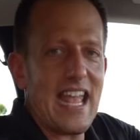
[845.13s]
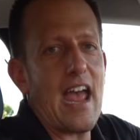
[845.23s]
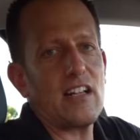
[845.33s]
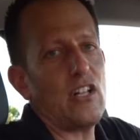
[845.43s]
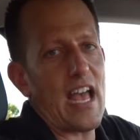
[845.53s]

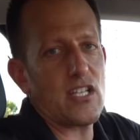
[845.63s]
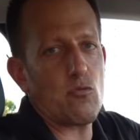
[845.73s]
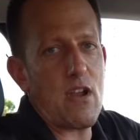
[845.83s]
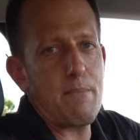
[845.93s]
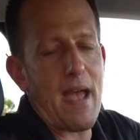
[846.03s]
that class
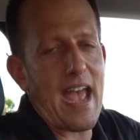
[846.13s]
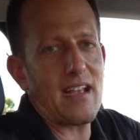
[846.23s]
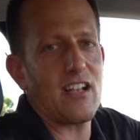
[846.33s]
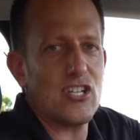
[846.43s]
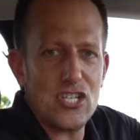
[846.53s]
ring
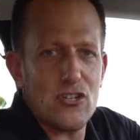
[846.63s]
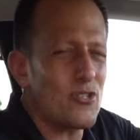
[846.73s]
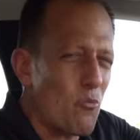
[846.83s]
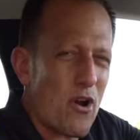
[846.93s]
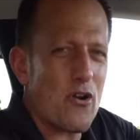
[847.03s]
back because she used
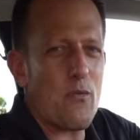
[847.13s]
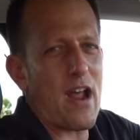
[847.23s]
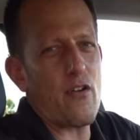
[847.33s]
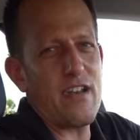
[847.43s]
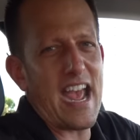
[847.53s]
to wear it
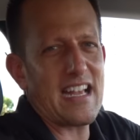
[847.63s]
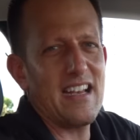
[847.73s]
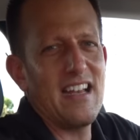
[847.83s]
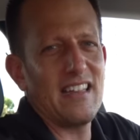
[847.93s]
around her neck